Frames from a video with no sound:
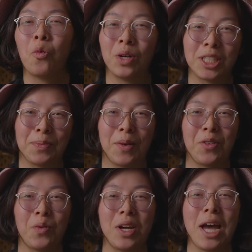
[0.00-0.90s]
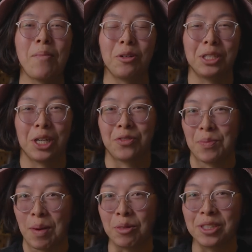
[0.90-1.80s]
What's up everyone, Emerald here
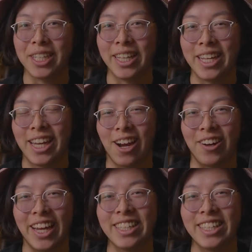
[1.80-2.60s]
from Emerald's Daily Carry,